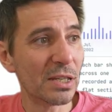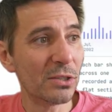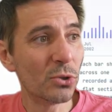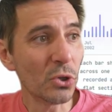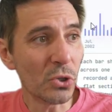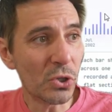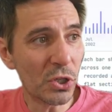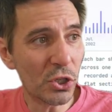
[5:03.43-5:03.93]
It
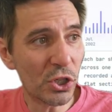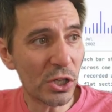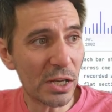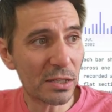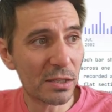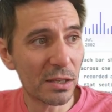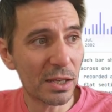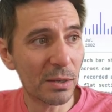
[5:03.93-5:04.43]
does
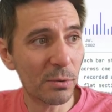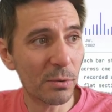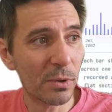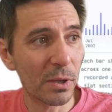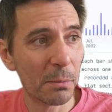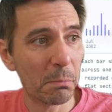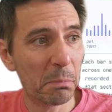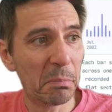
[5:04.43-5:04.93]
suggest that
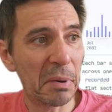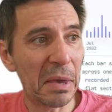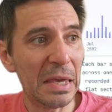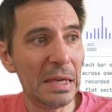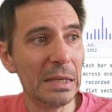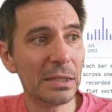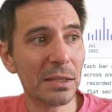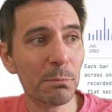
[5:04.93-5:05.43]
it
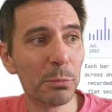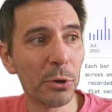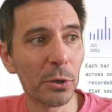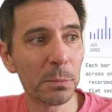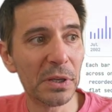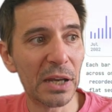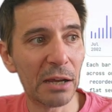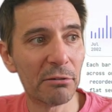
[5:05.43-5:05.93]
peaked in
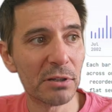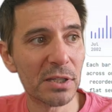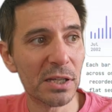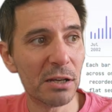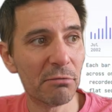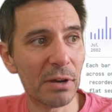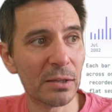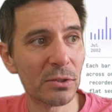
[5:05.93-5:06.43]

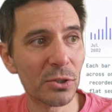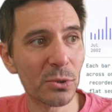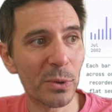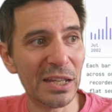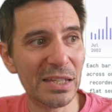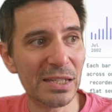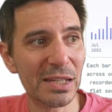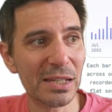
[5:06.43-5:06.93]
popularity around
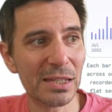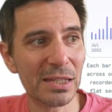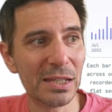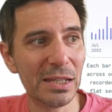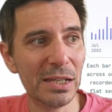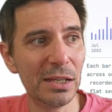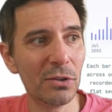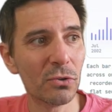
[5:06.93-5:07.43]

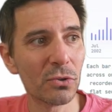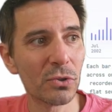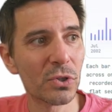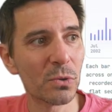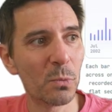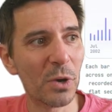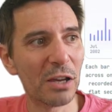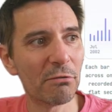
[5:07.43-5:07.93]
2016 or
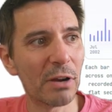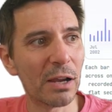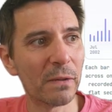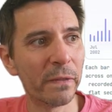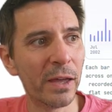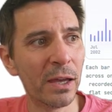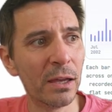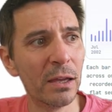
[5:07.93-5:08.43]
somewhere
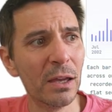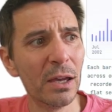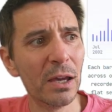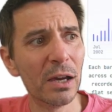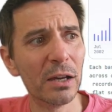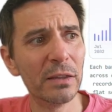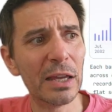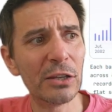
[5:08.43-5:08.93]
around there,
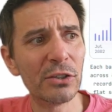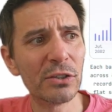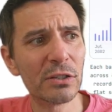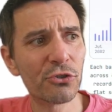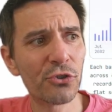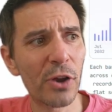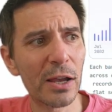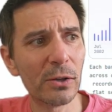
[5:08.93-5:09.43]
and then
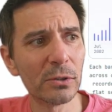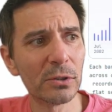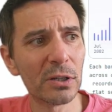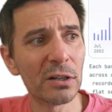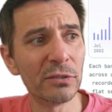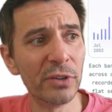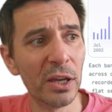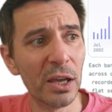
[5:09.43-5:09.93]
trailed
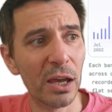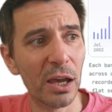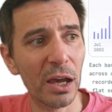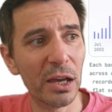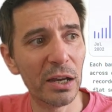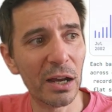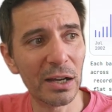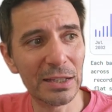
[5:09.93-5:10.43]
off.
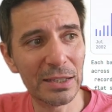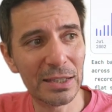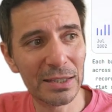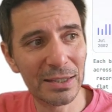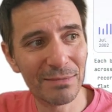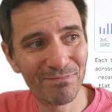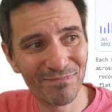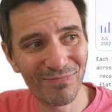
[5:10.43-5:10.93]
And
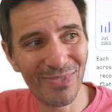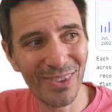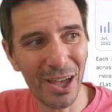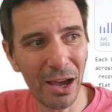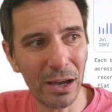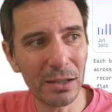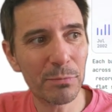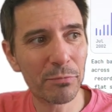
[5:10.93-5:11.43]

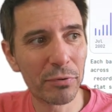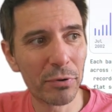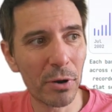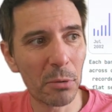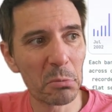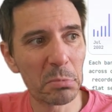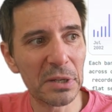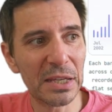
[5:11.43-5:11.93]
I'd
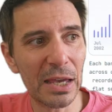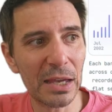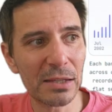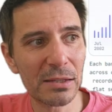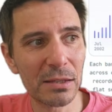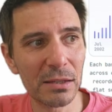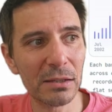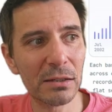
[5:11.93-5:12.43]
probably
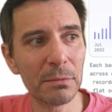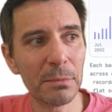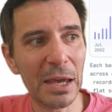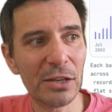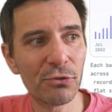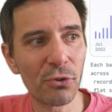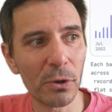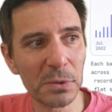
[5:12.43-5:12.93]
guess that the
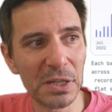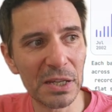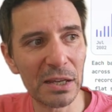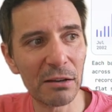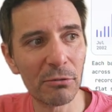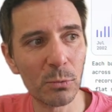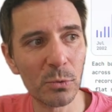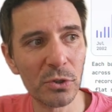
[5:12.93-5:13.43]
domain dropped
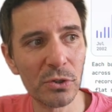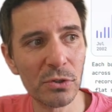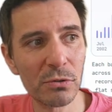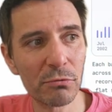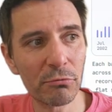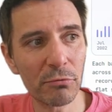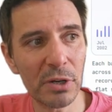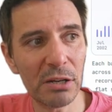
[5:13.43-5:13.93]
here and
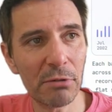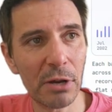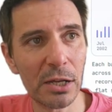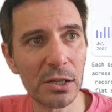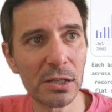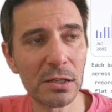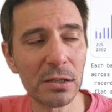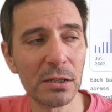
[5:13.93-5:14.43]
was
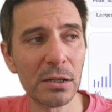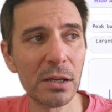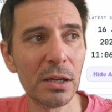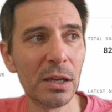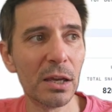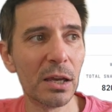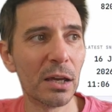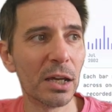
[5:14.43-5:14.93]
re-registered,
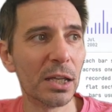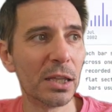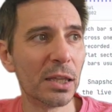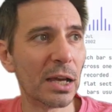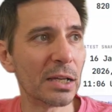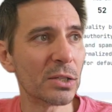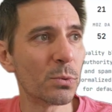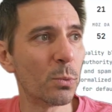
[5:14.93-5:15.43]
and
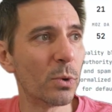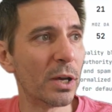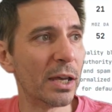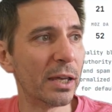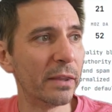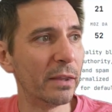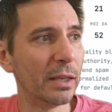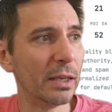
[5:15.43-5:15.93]
that's
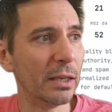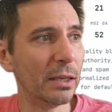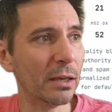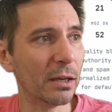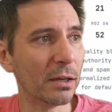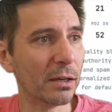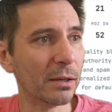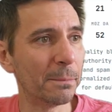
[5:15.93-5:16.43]
where
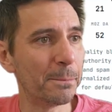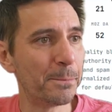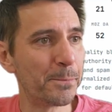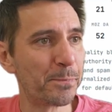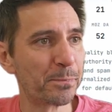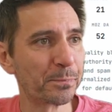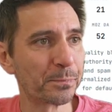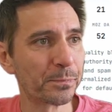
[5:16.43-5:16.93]
the
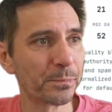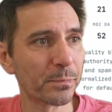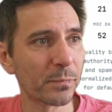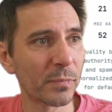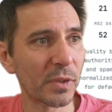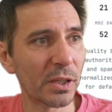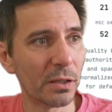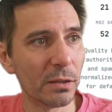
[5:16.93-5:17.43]

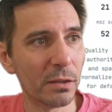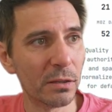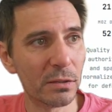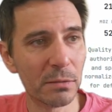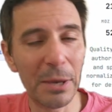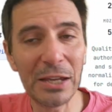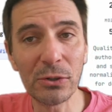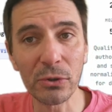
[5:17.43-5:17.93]

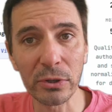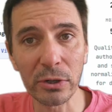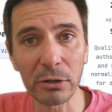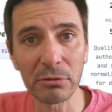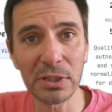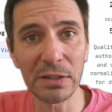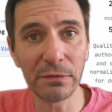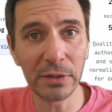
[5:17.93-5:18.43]
domain
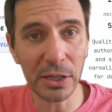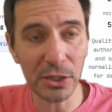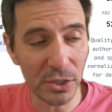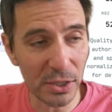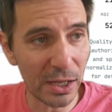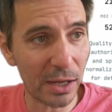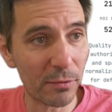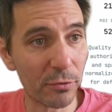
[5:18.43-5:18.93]
authority
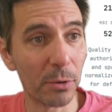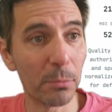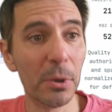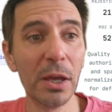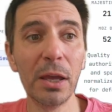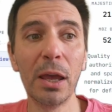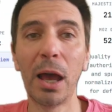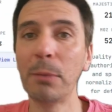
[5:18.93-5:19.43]
inflation came from.
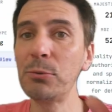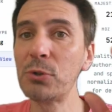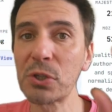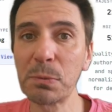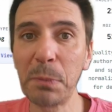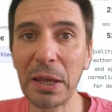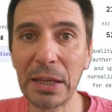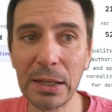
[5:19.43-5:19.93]
I'm
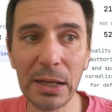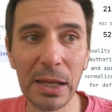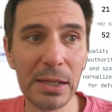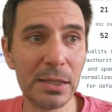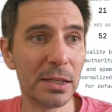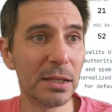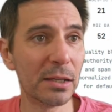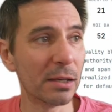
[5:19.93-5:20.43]
just
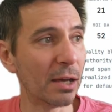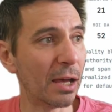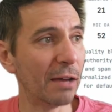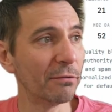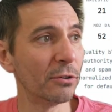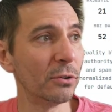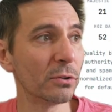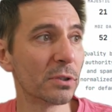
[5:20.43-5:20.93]
speculating. I
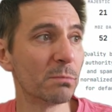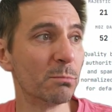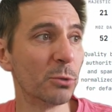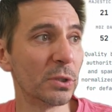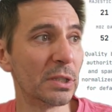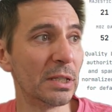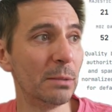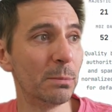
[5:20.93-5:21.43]
haven't looked
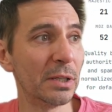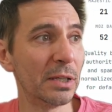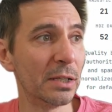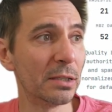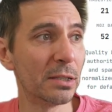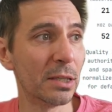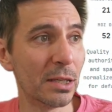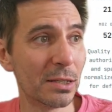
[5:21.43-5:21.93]
more deeply
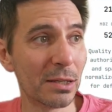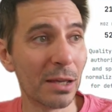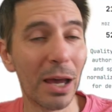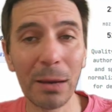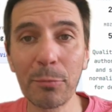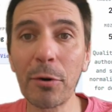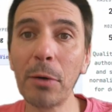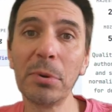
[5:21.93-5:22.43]
into this.
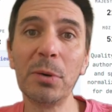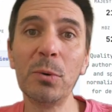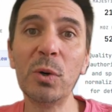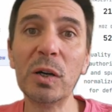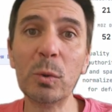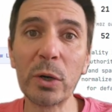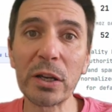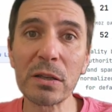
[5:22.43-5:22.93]
I probably
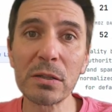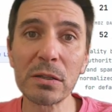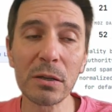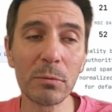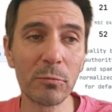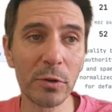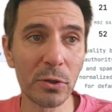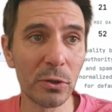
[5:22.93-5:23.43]
will when I
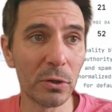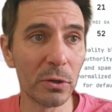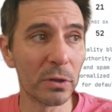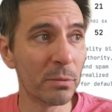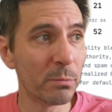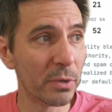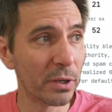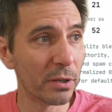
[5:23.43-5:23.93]
stop
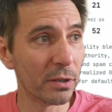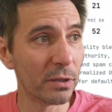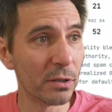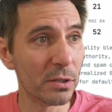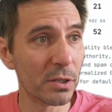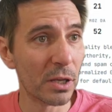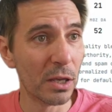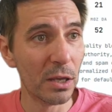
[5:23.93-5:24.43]
recording,
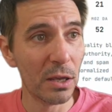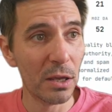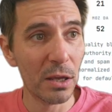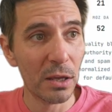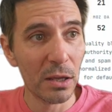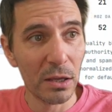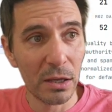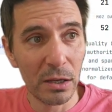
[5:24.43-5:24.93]
because,
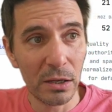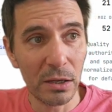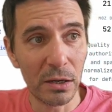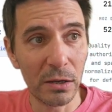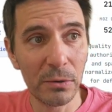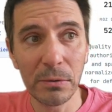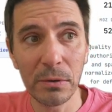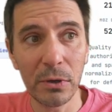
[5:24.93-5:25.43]
you
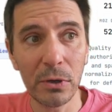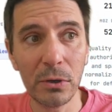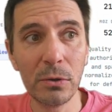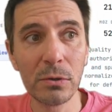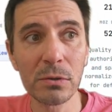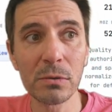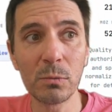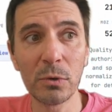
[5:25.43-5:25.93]
know, who
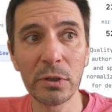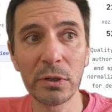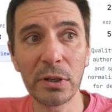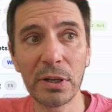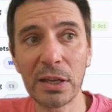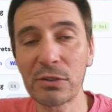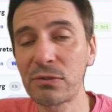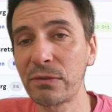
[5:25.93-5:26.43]
doesn't want
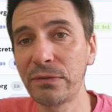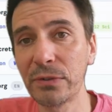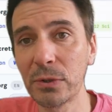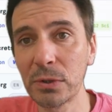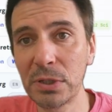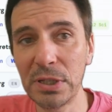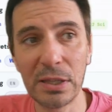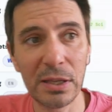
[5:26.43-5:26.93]
an extra
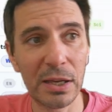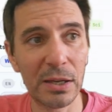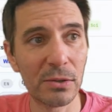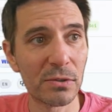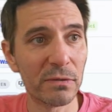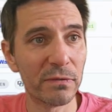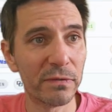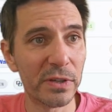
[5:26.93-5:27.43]

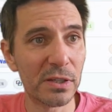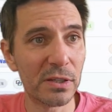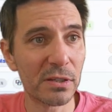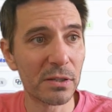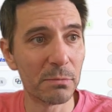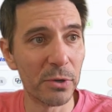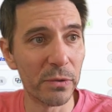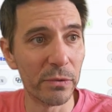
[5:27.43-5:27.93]
40,000
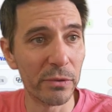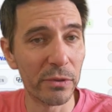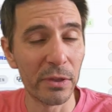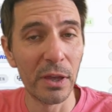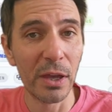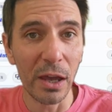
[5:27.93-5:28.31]
visits a month?